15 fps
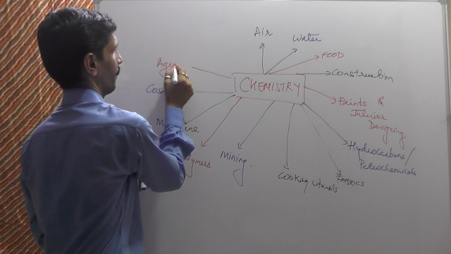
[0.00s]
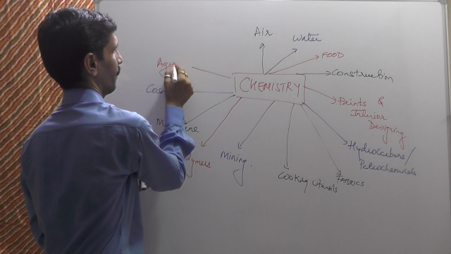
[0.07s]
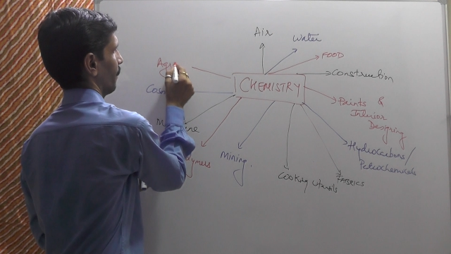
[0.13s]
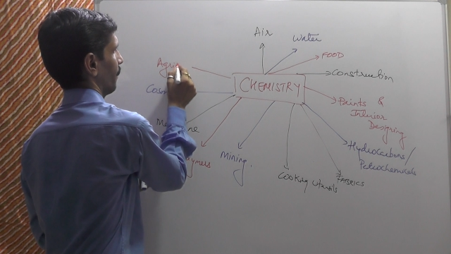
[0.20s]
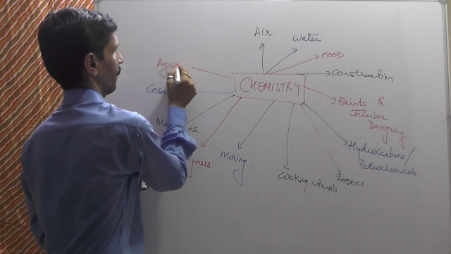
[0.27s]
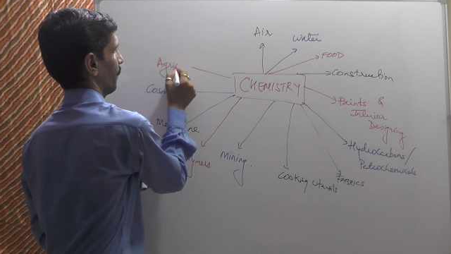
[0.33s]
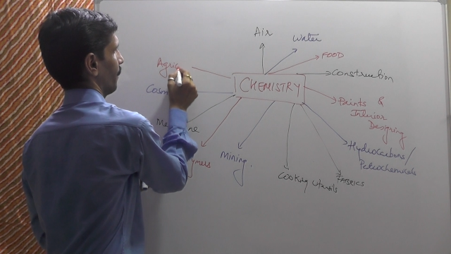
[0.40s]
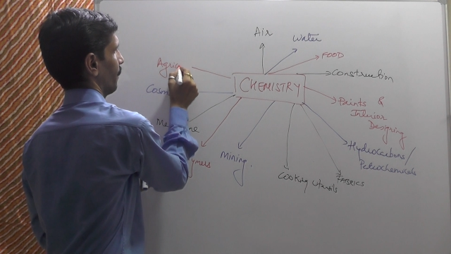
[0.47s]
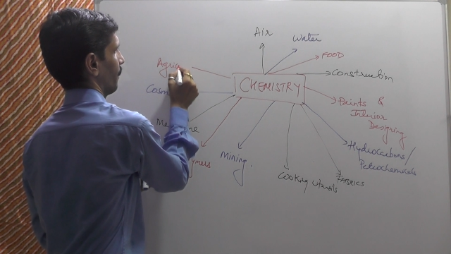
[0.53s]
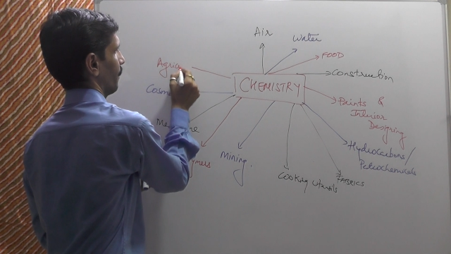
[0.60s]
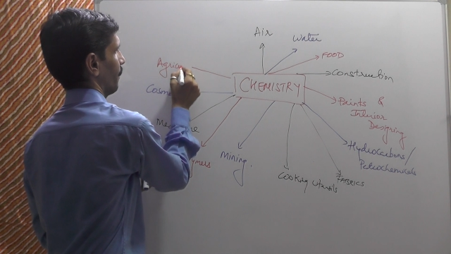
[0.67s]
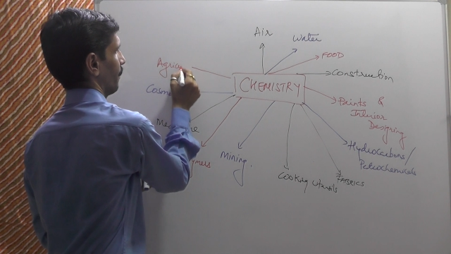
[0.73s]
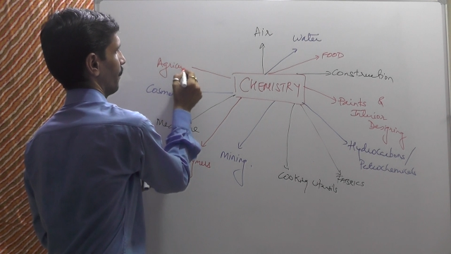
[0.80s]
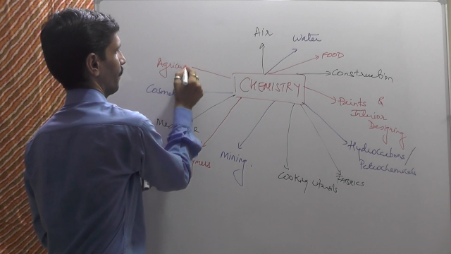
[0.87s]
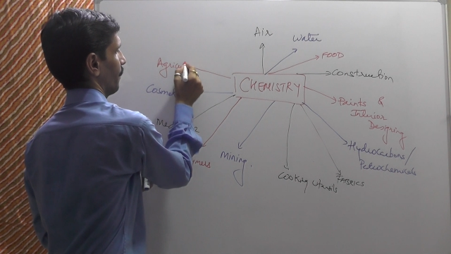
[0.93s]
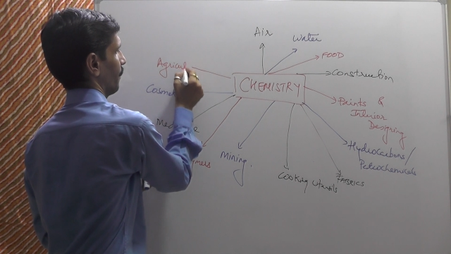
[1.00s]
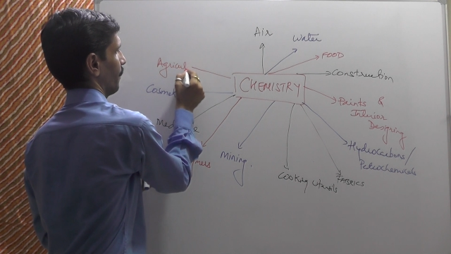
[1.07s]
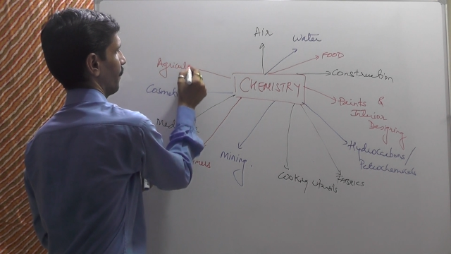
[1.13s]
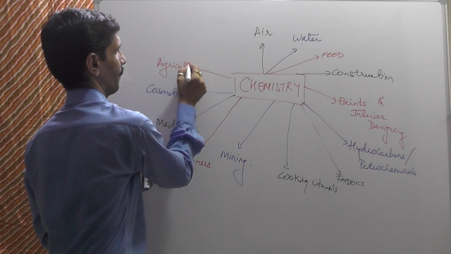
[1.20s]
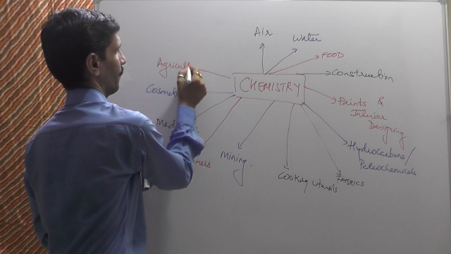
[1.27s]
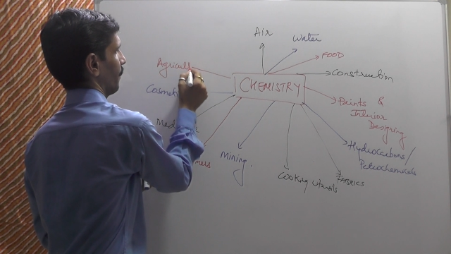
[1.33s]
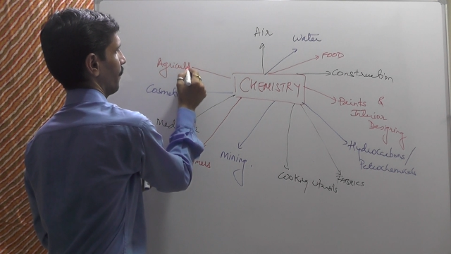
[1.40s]

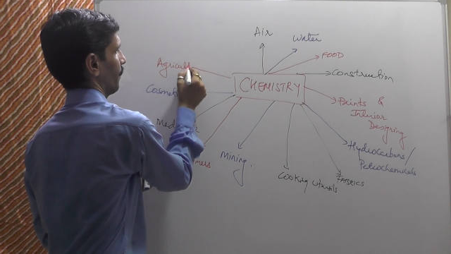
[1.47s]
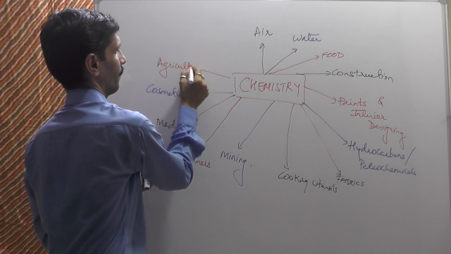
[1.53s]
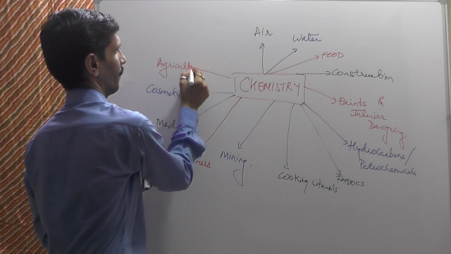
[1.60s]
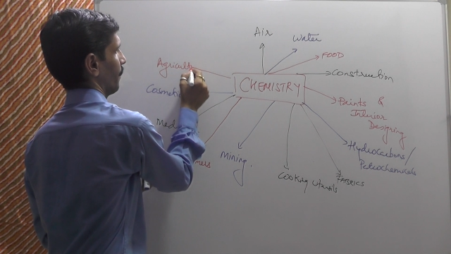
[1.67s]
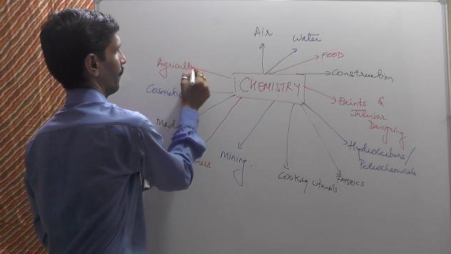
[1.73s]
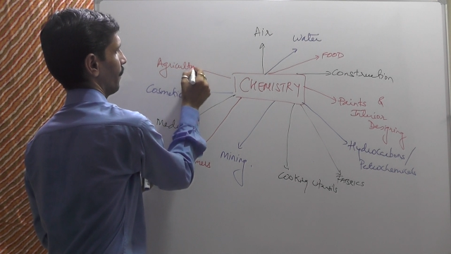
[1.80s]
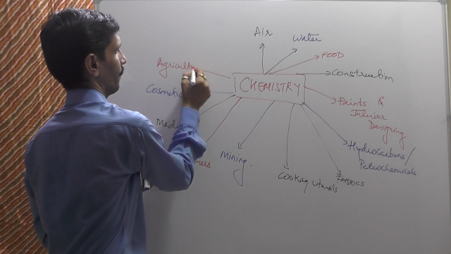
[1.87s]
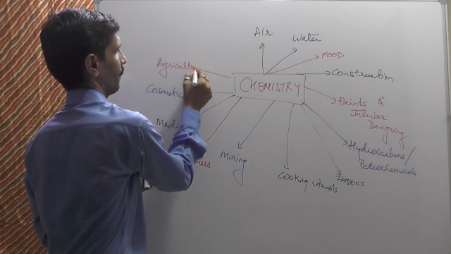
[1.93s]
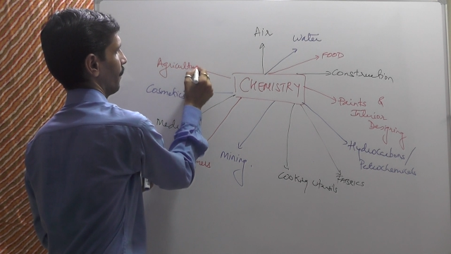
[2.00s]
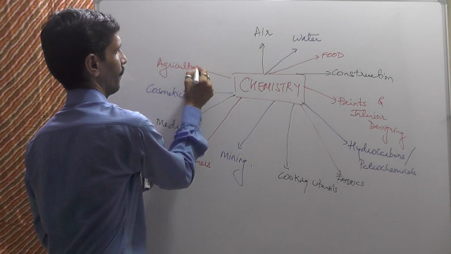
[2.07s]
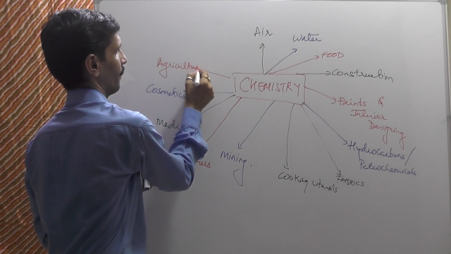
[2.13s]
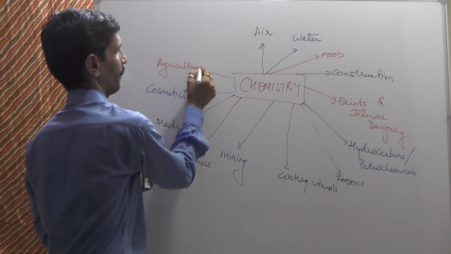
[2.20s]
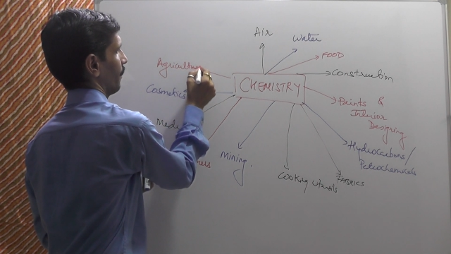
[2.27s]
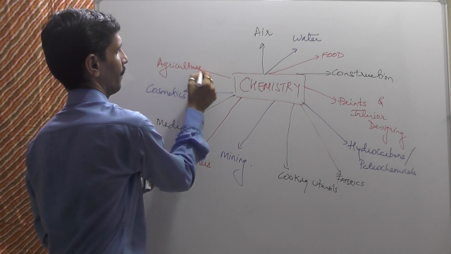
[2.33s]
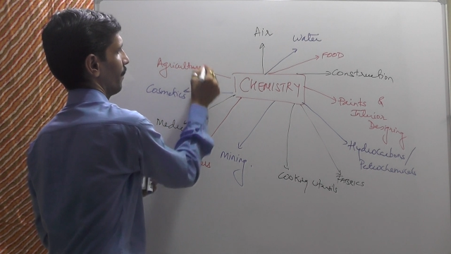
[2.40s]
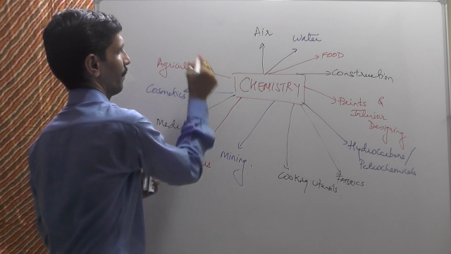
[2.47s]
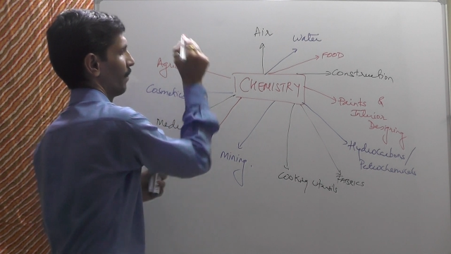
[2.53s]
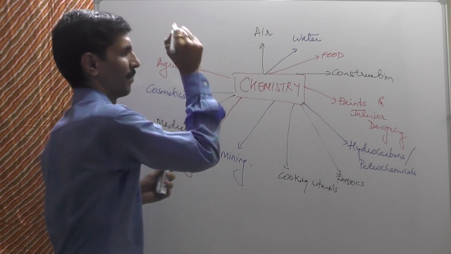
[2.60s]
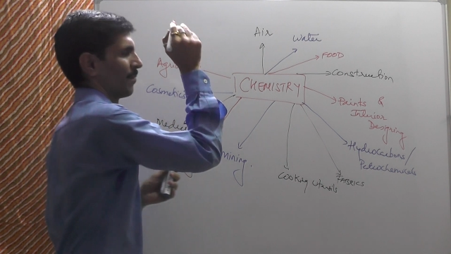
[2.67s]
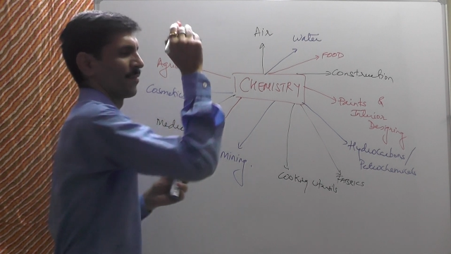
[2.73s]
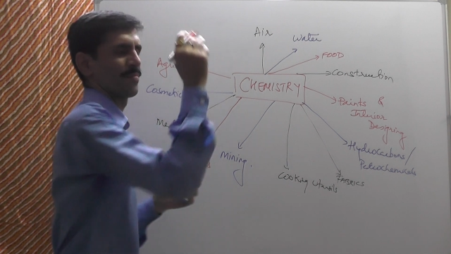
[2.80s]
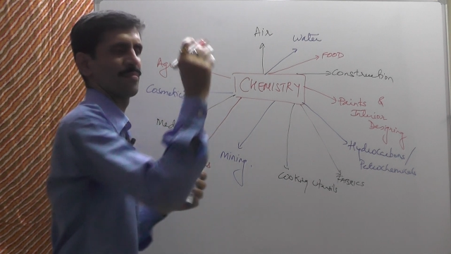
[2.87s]

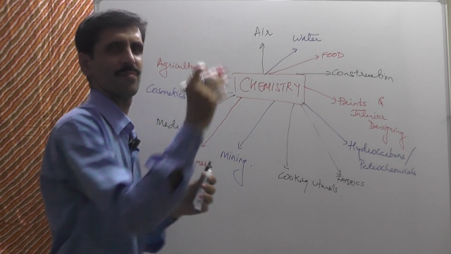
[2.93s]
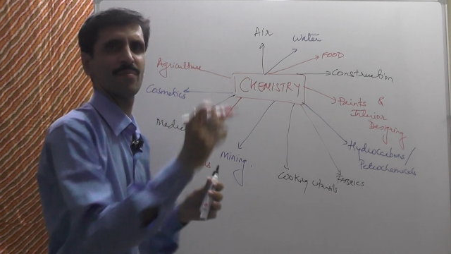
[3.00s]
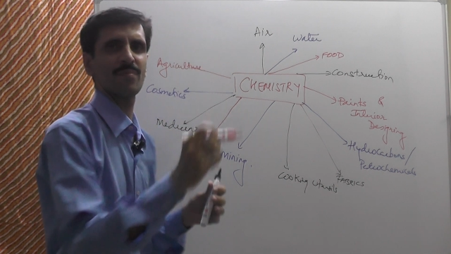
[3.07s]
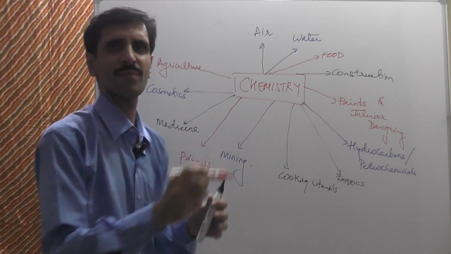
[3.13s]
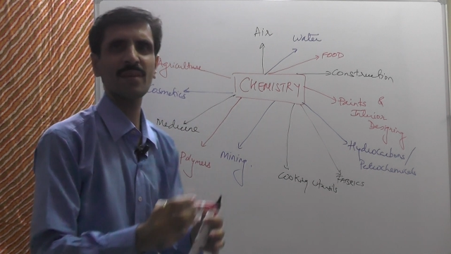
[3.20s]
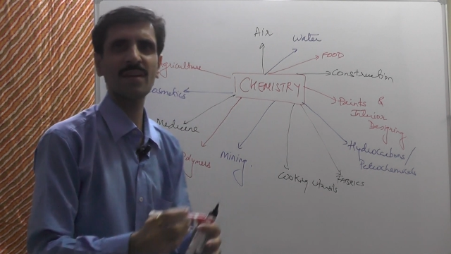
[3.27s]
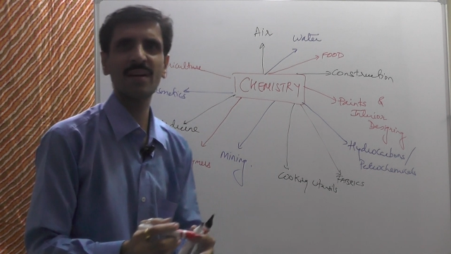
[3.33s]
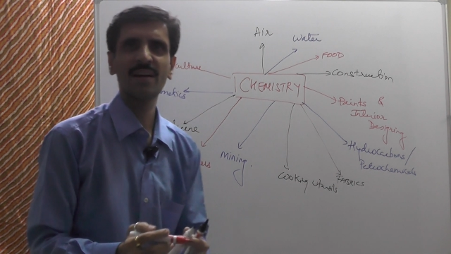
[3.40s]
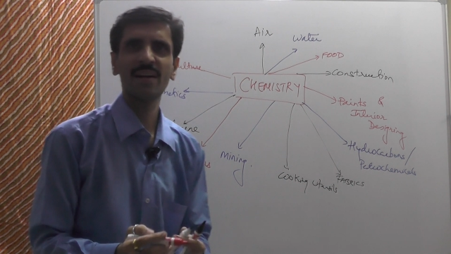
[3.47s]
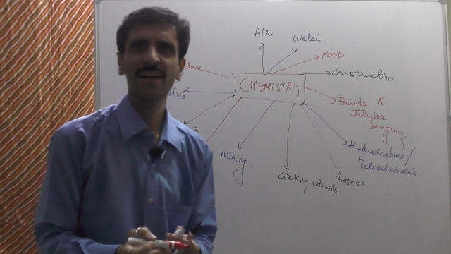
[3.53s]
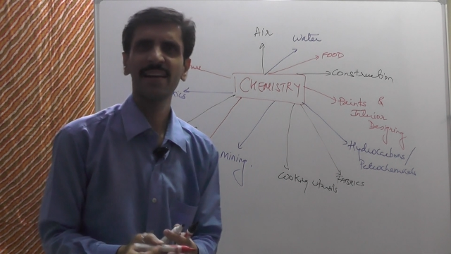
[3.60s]
Nobody speaks.